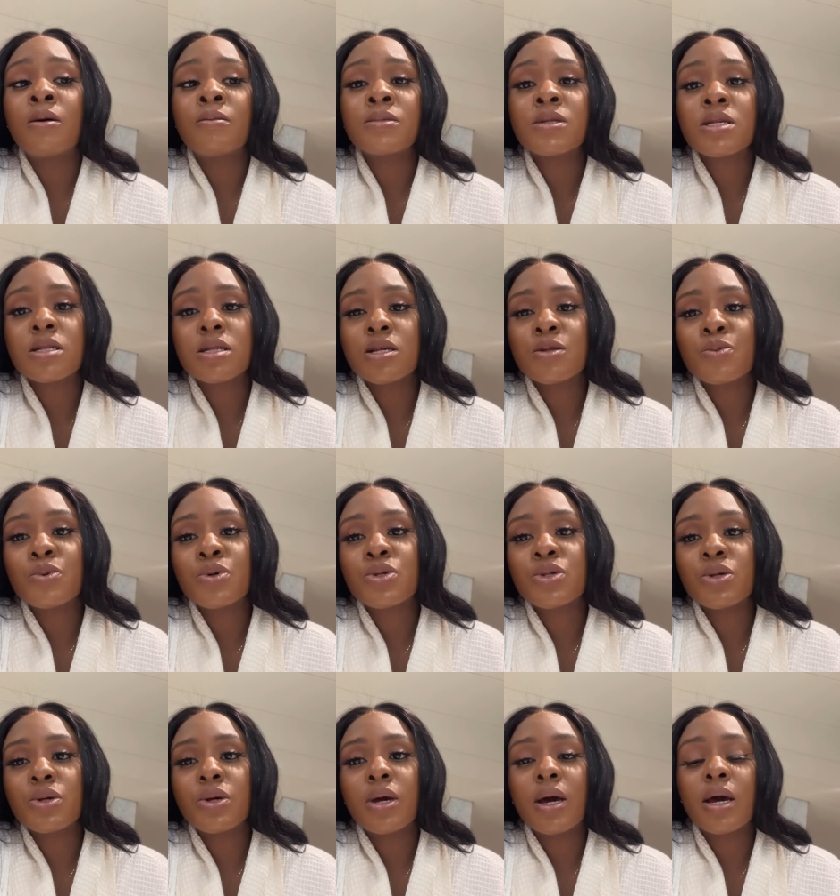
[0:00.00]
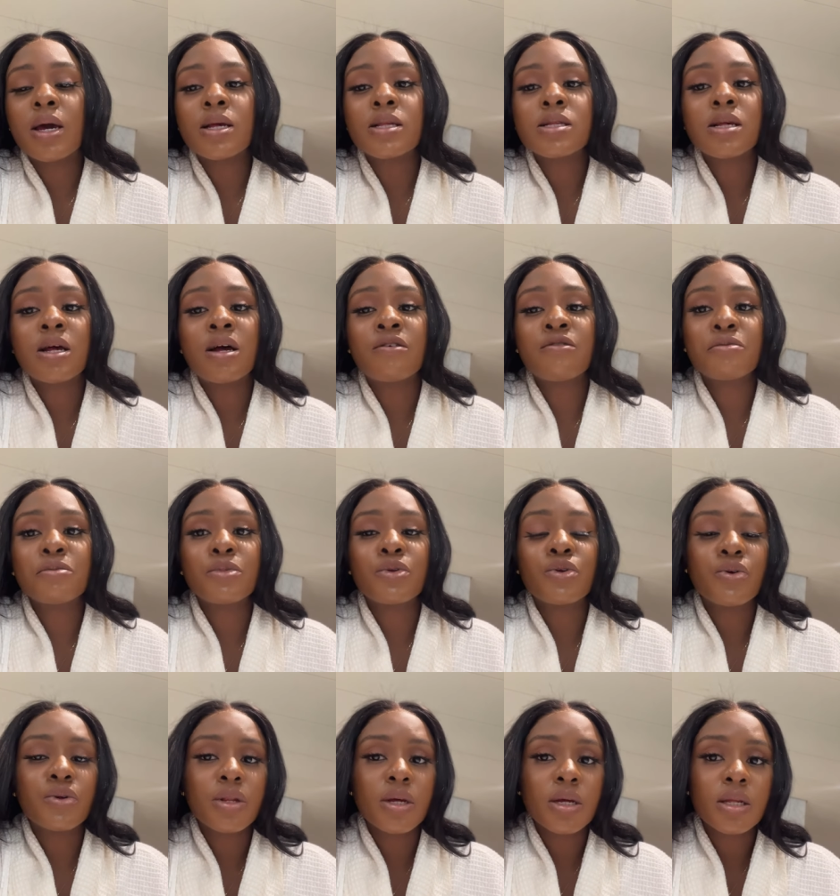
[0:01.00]
since I spoke to you guys, I haven't been
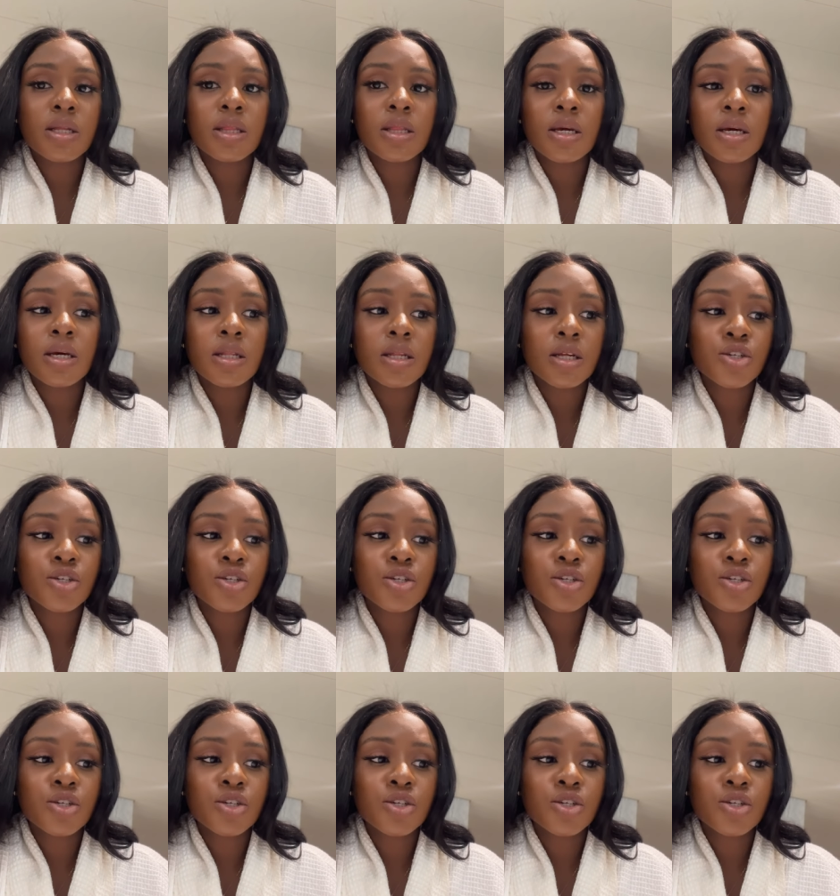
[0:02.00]
doing anything.